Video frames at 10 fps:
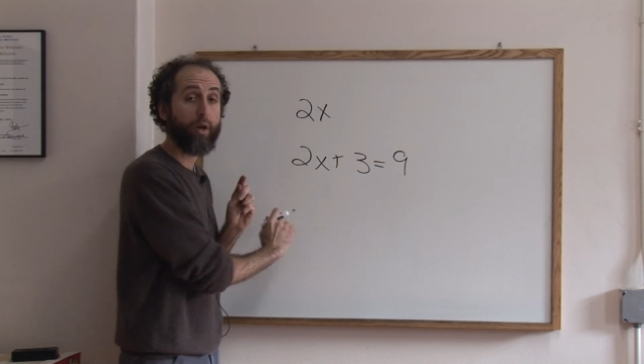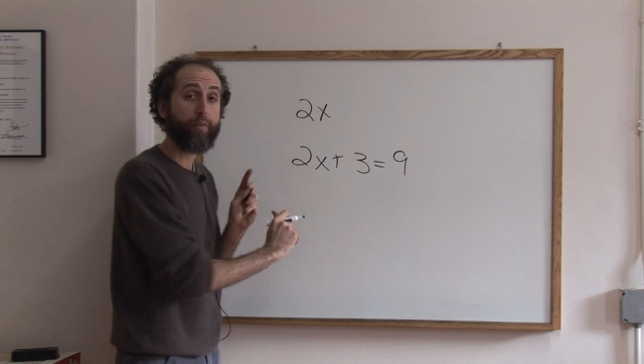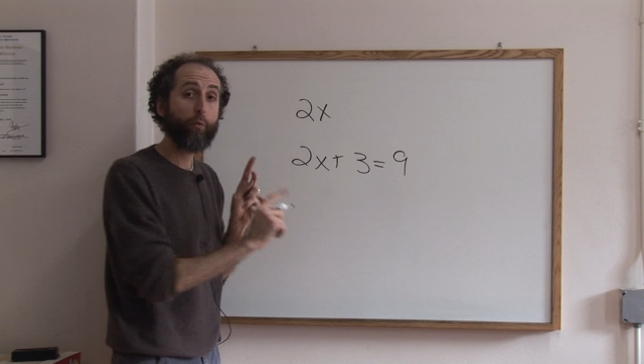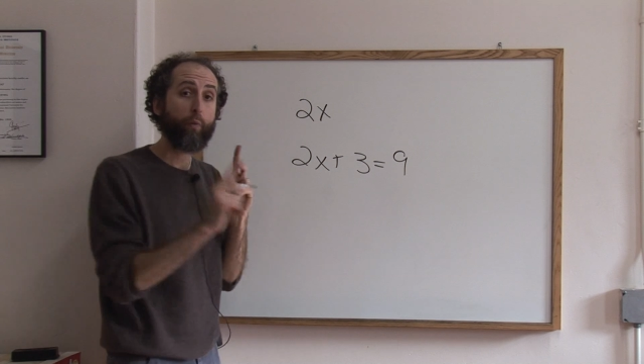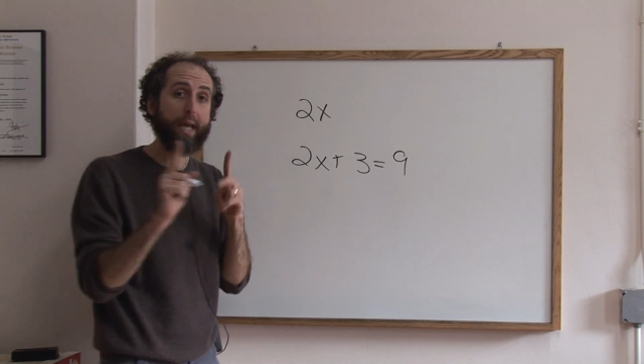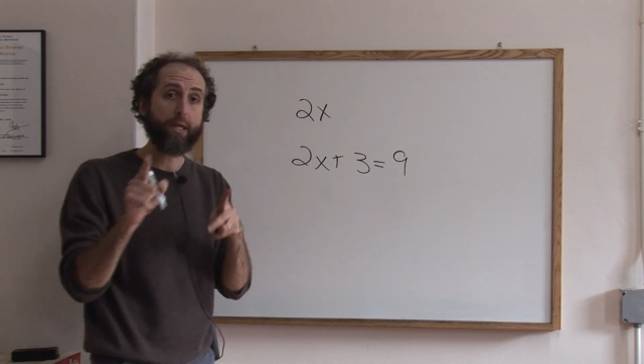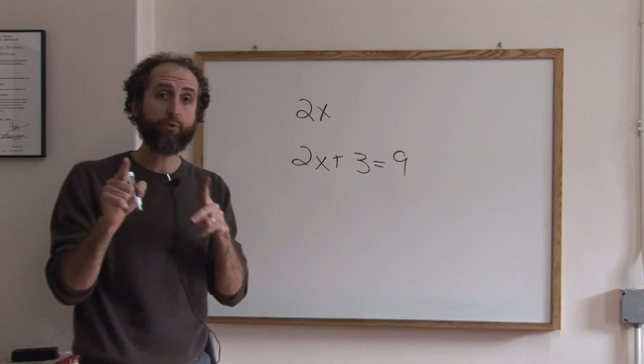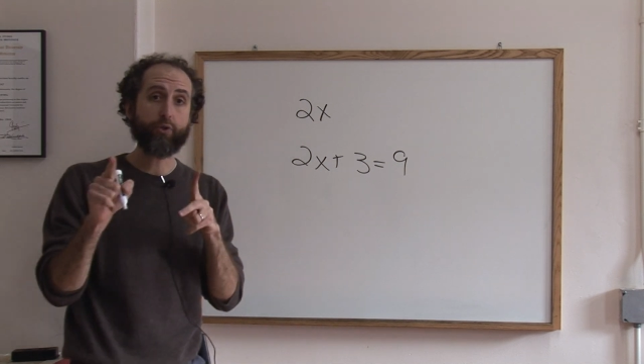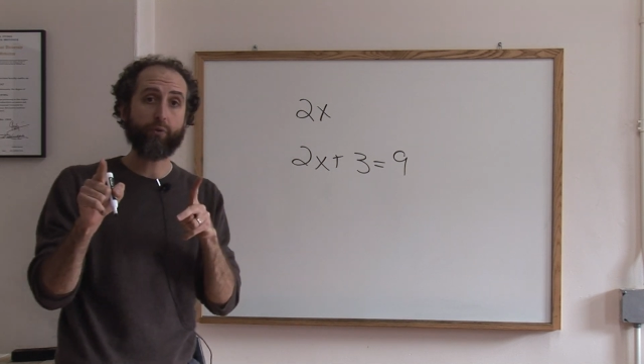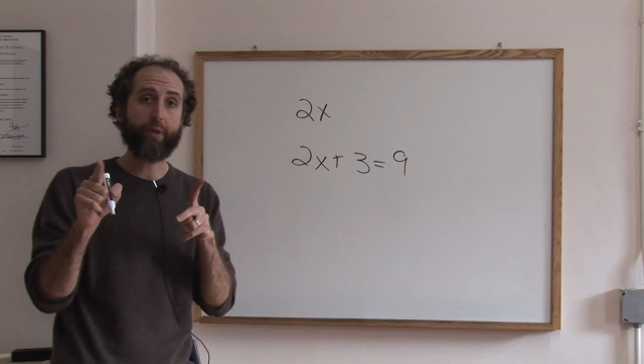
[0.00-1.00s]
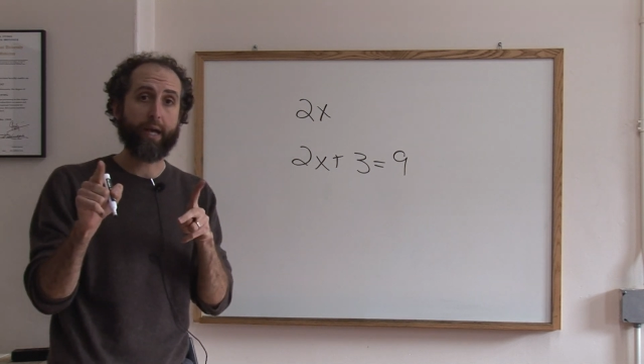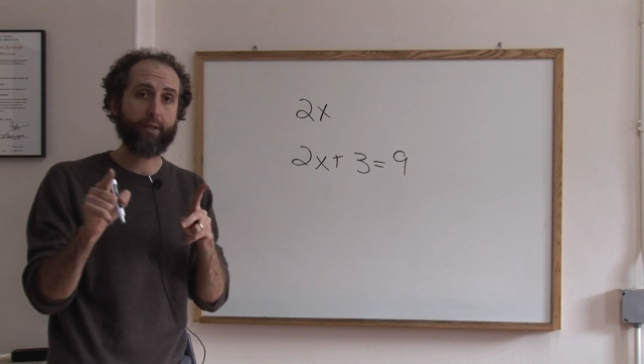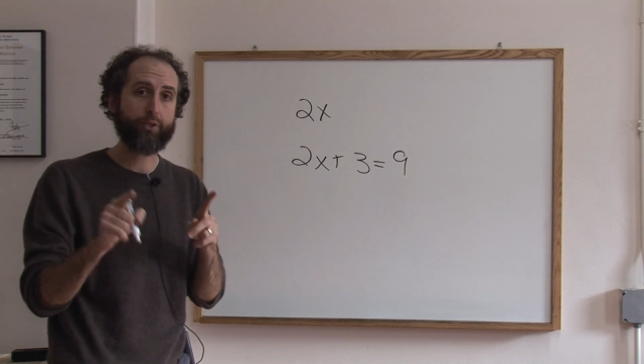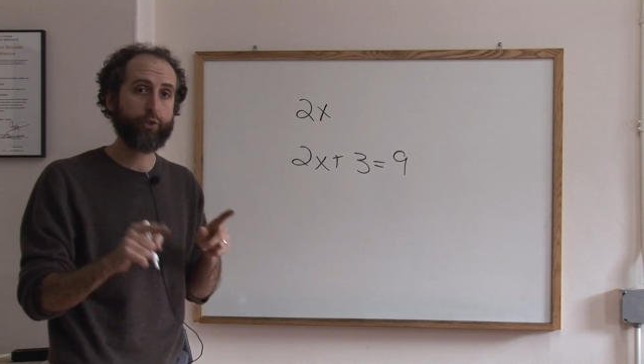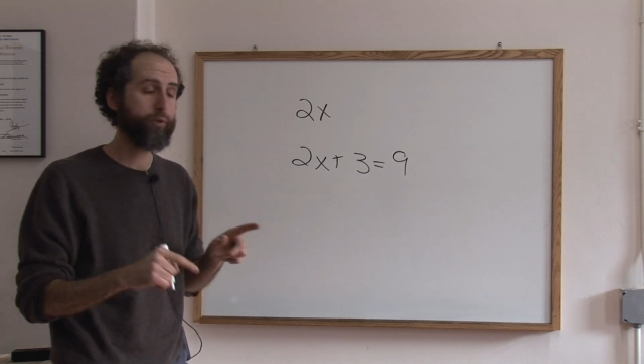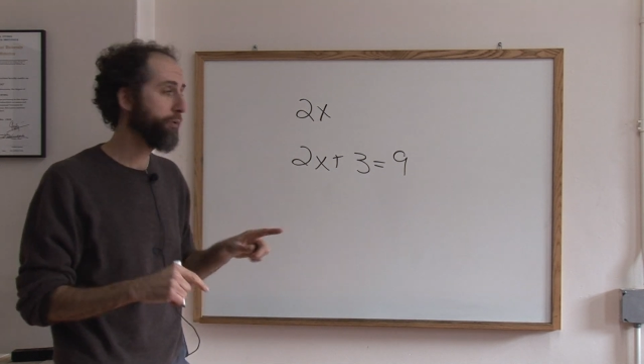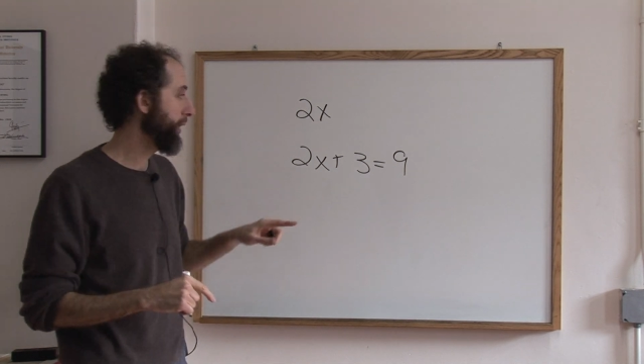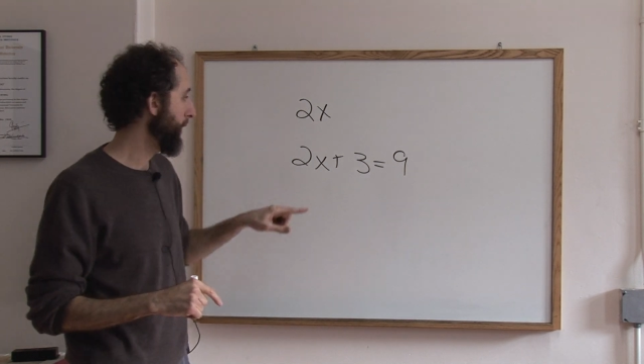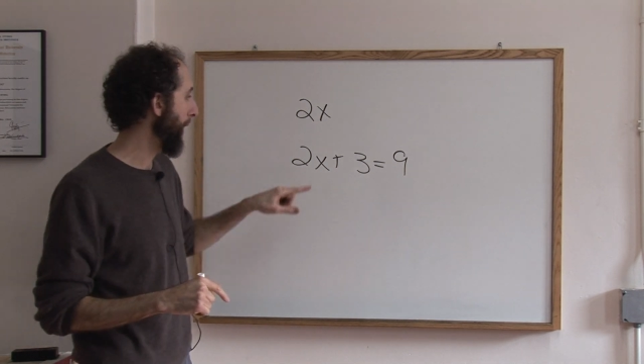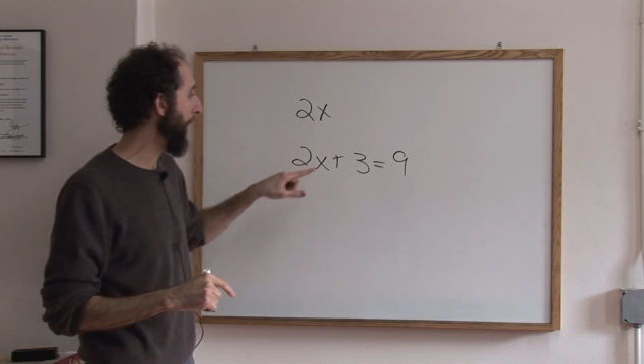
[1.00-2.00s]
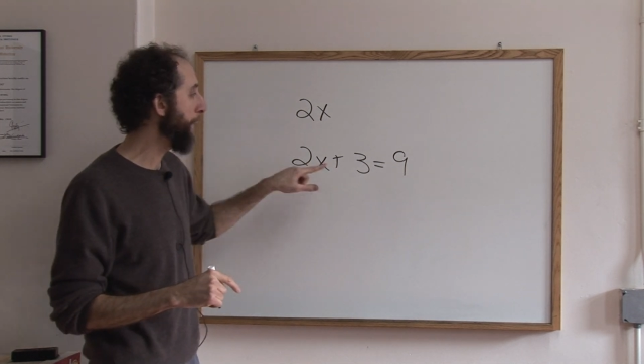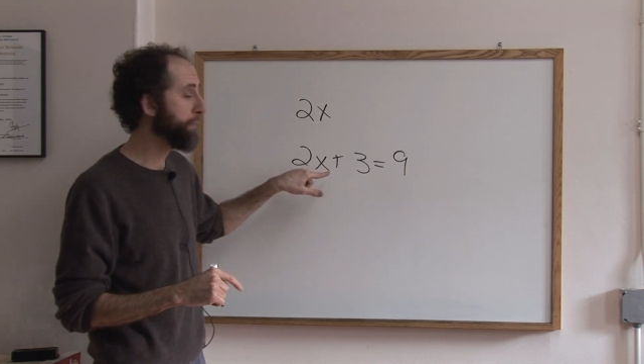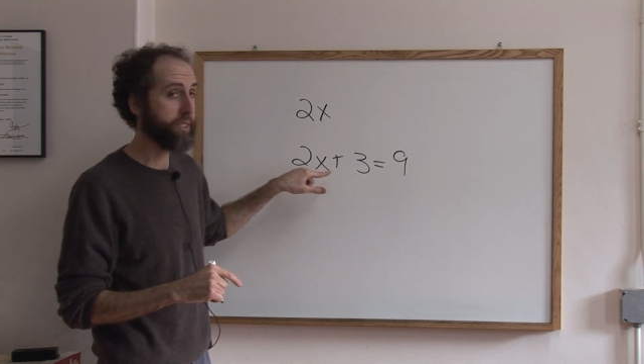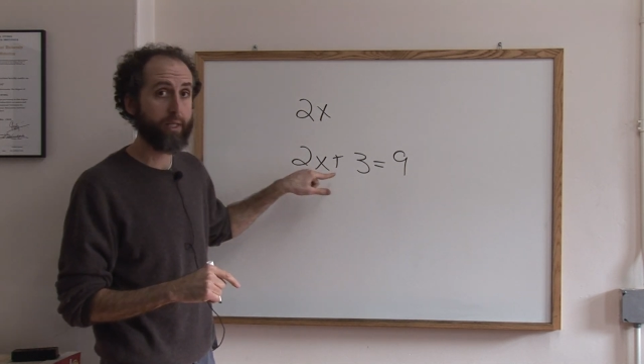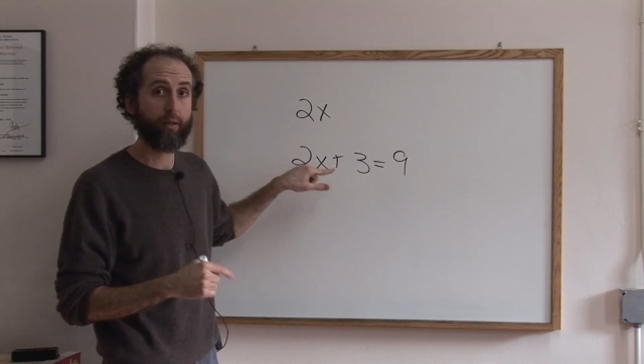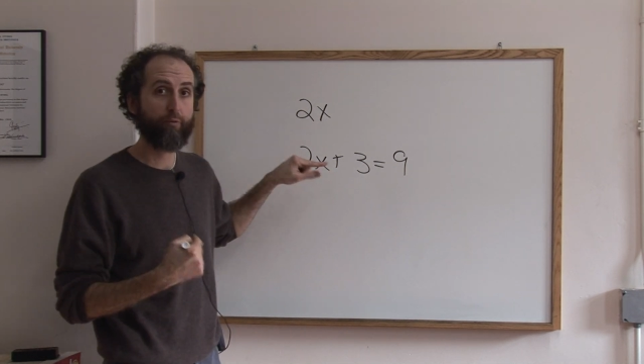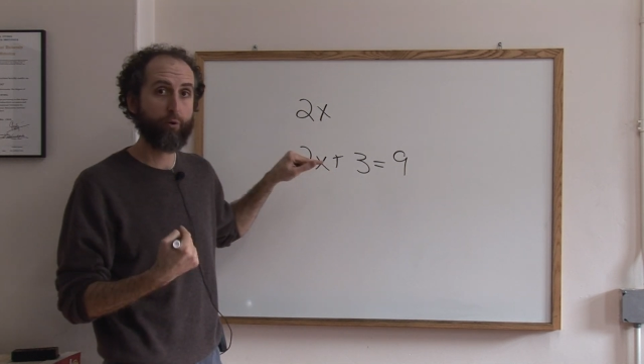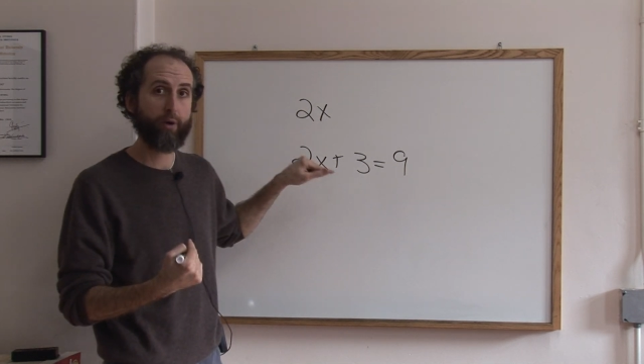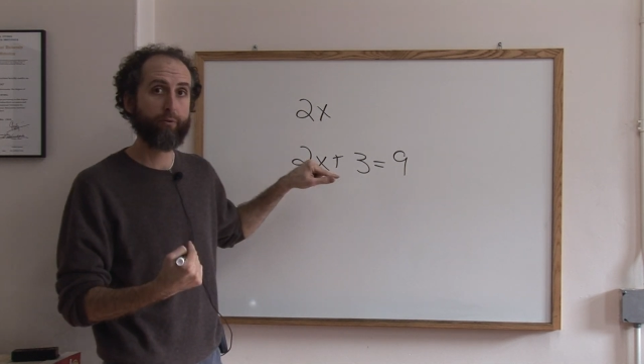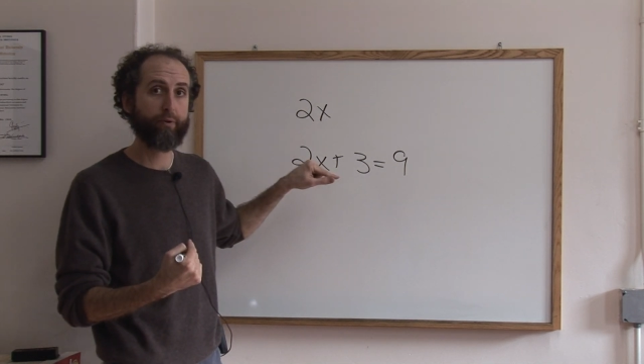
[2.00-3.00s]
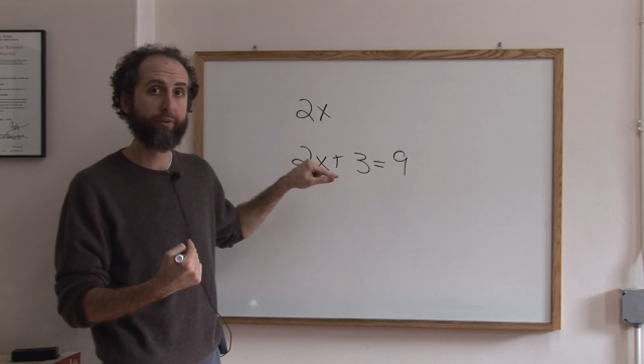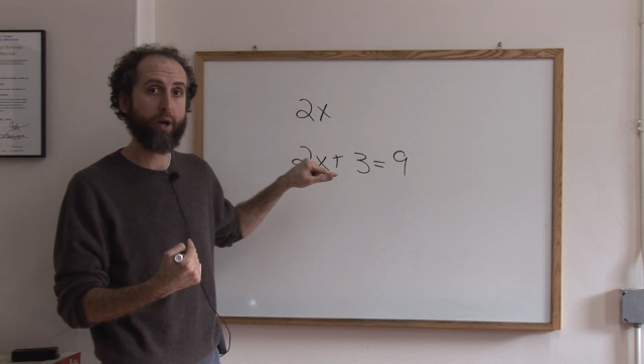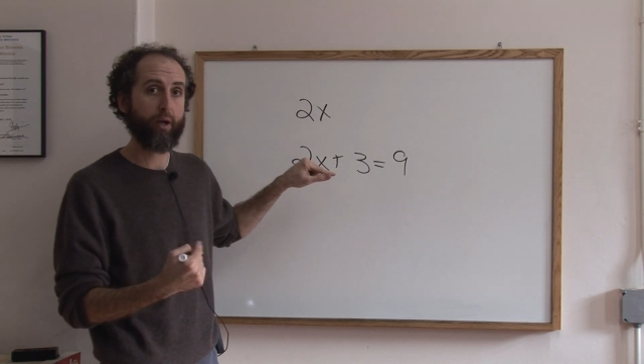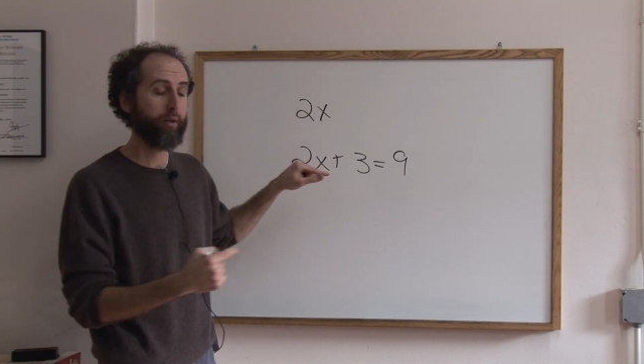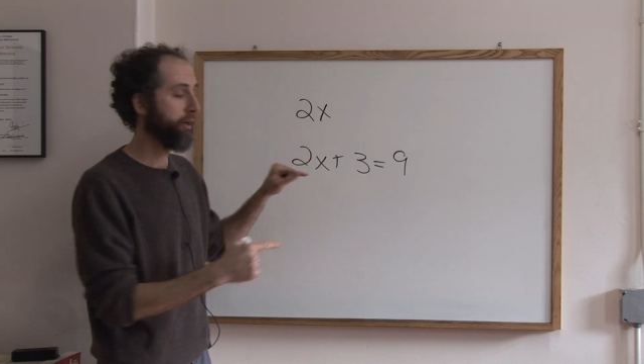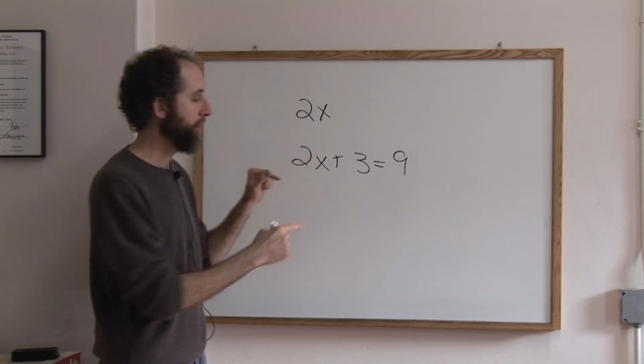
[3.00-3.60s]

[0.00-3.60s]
The way you do that is you do the opposite of whatever you've got.